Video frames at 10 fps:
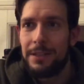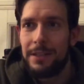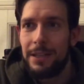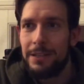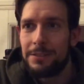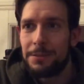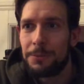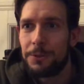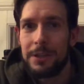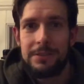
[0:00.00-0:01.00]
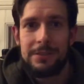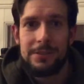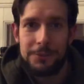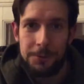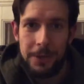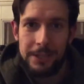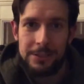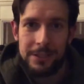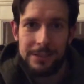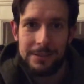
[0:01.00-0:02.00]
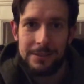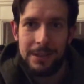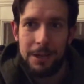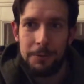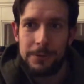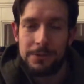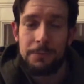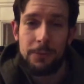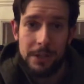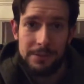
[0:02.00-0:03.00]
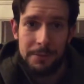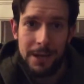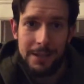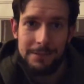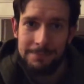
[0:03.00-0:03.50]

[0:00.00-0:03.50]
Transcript: in some crazy situations with some friends of mine.